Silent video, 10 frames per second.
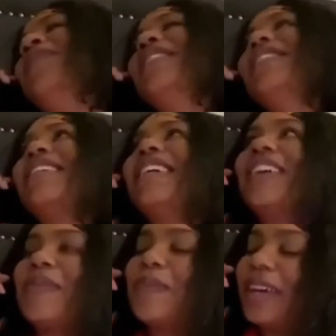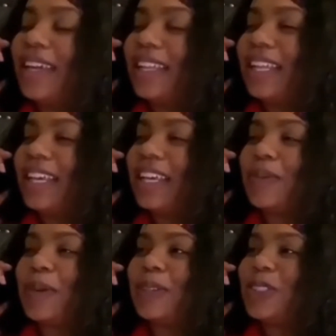just here in bed thinking
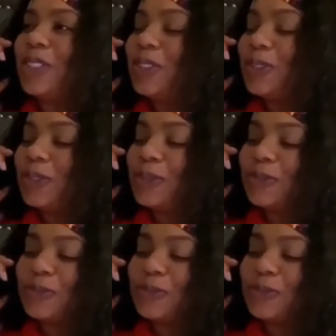about you.